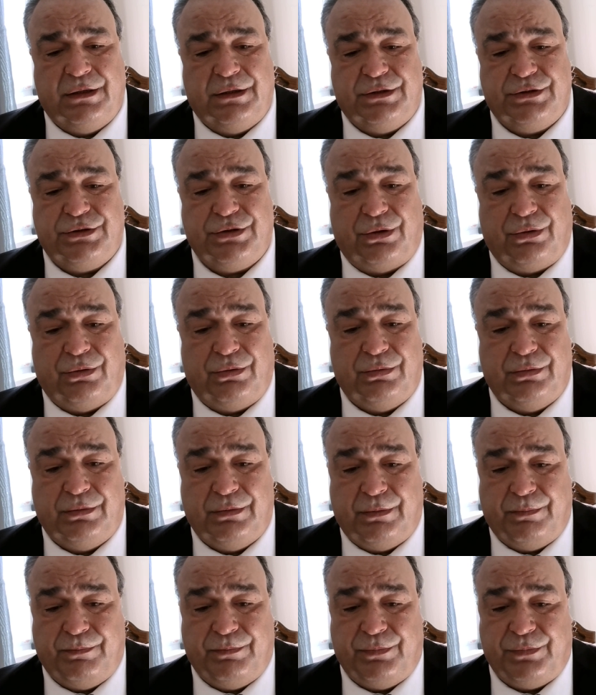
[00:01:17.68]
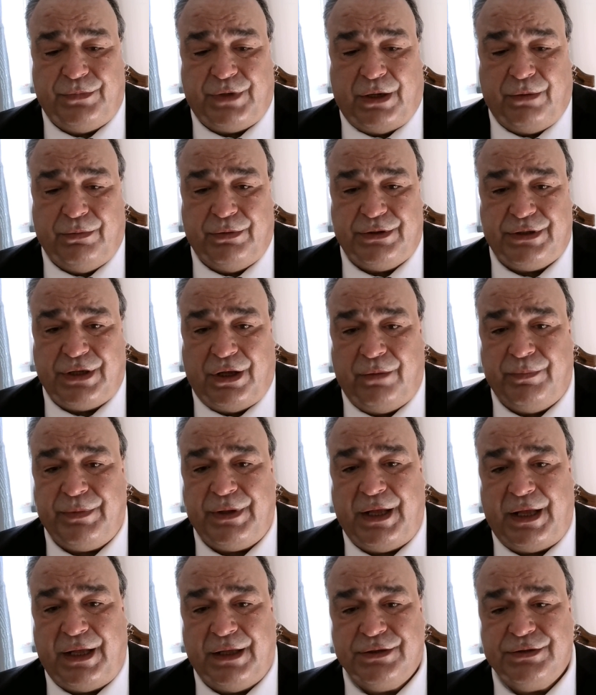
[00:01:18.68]
So they would tell
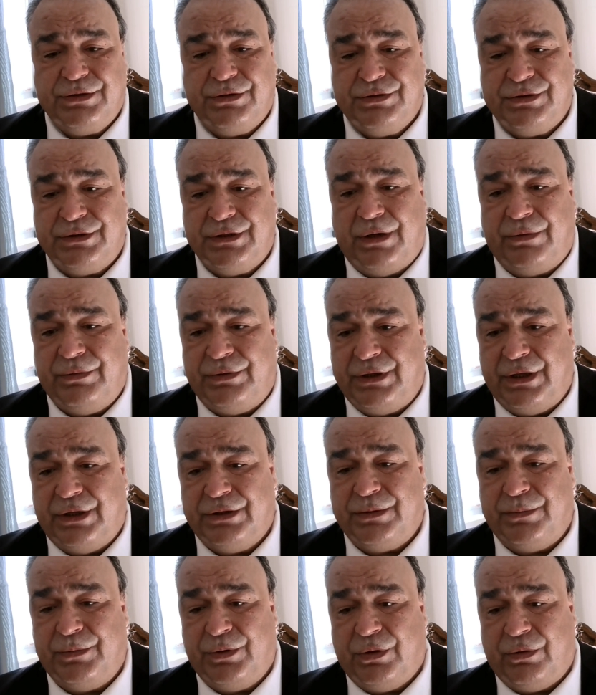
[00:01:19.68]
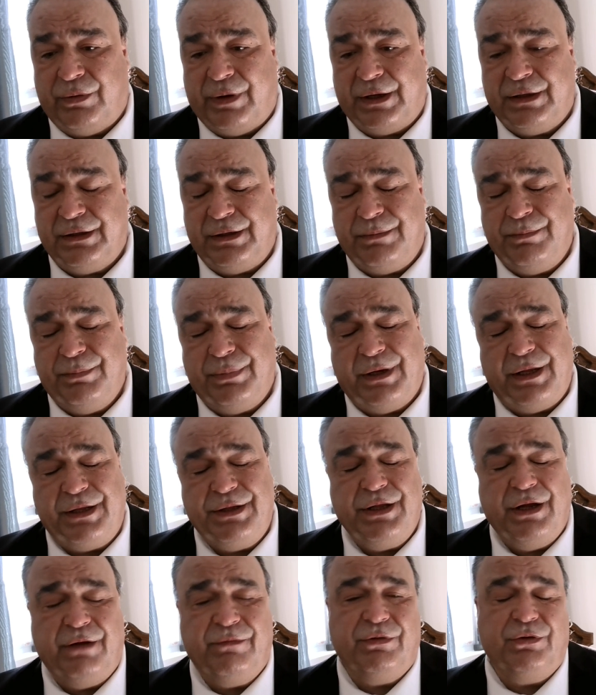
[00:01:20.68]
me answers and I would get them correctly, but I
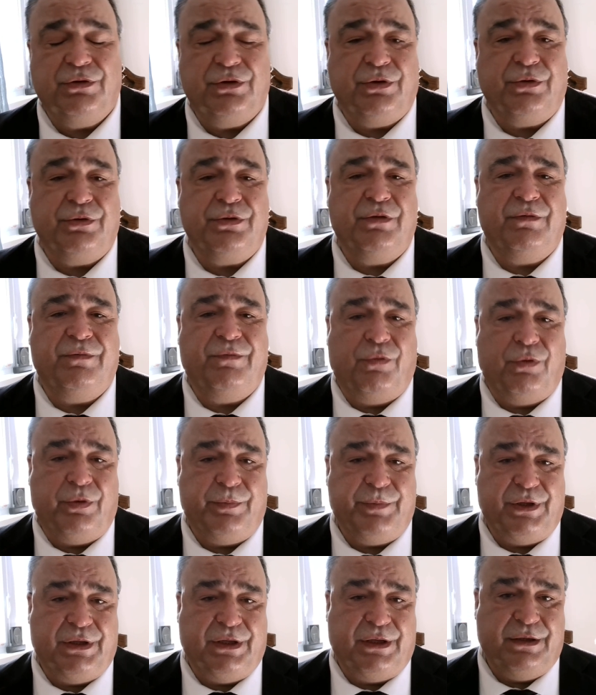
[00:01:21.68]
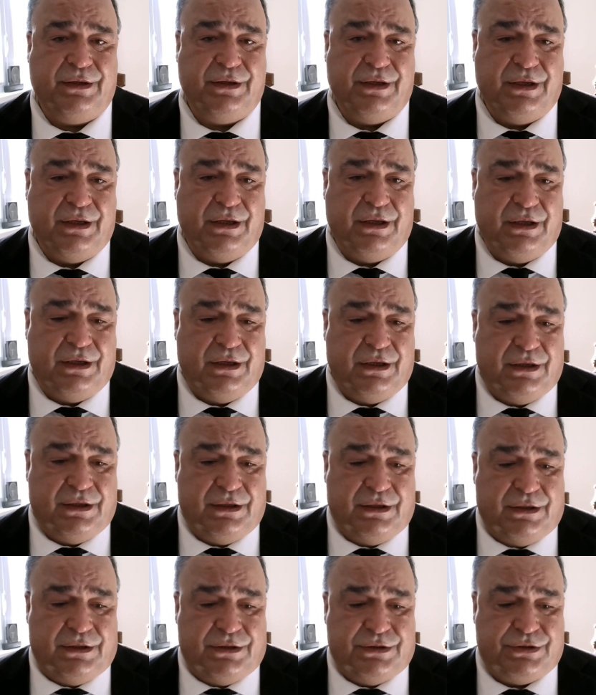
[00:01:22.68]
never learned the formula.
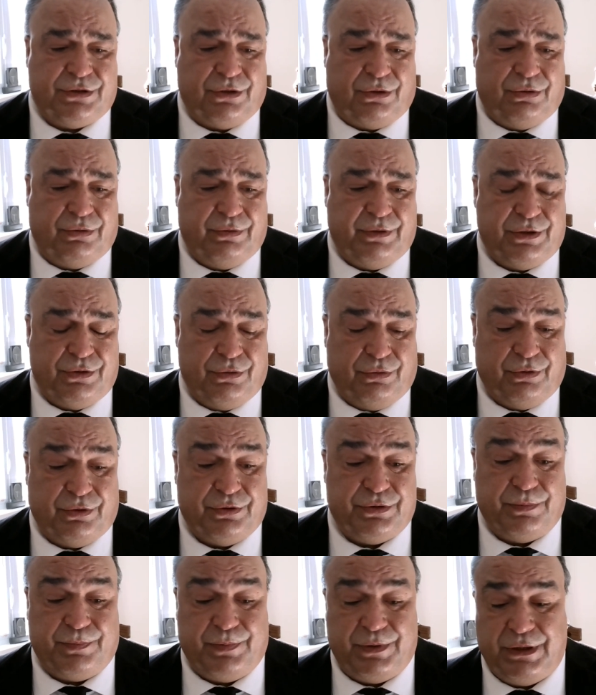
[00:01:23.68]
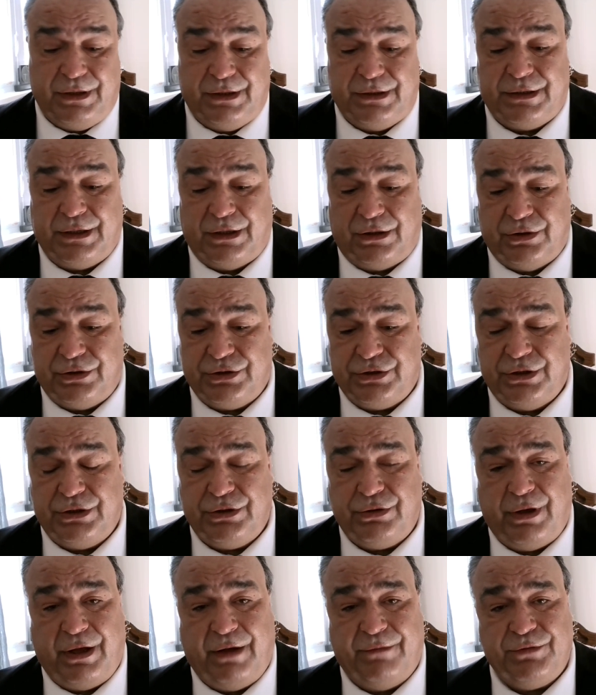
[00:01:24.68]
So in order to be intelligent,
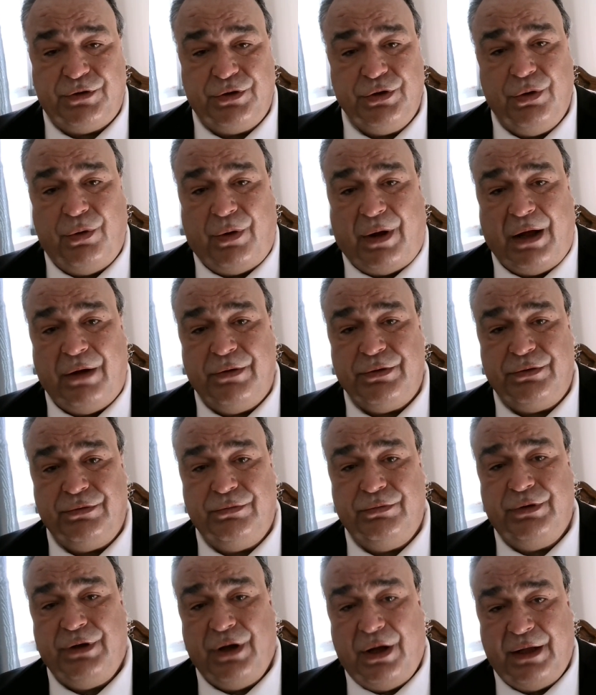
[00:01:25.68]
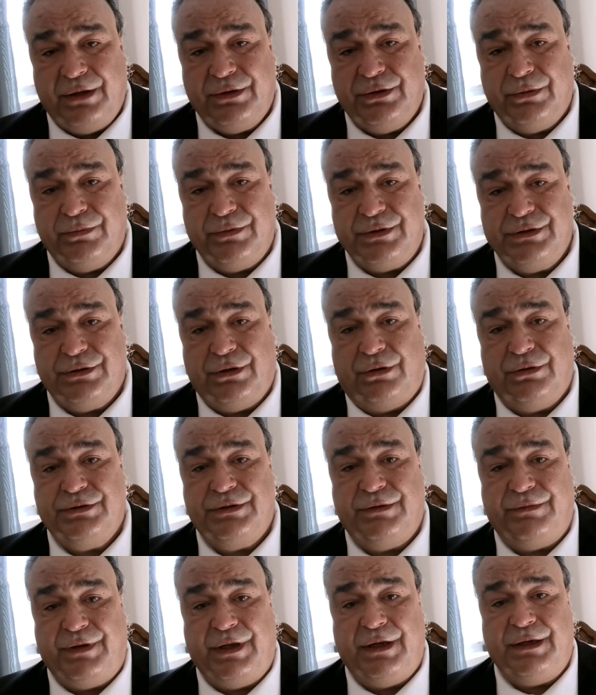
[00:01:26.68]
you have to know how you got the results
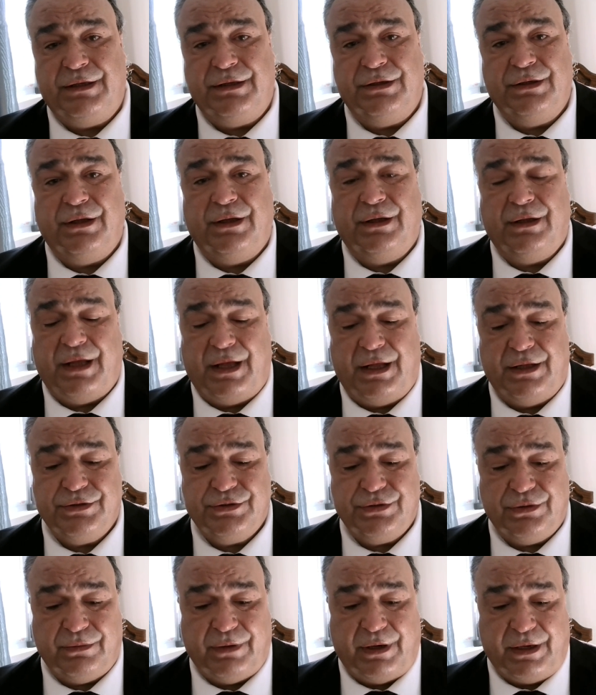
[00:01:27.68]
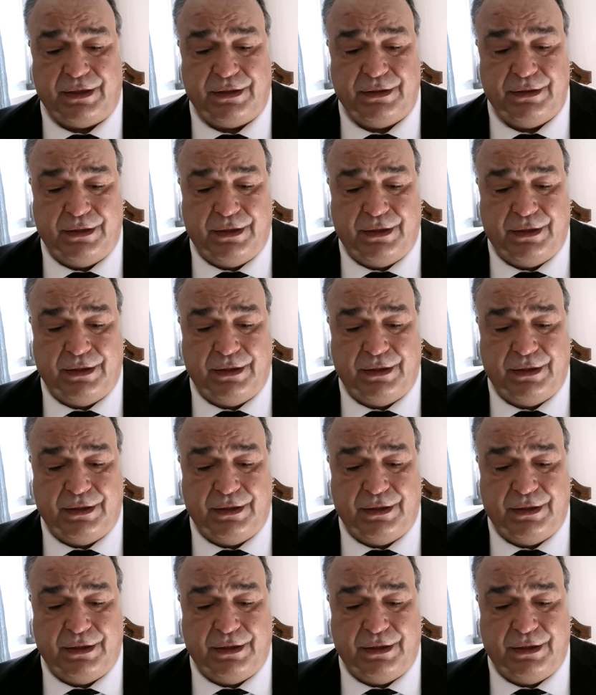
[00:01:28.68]
of getting the answer right.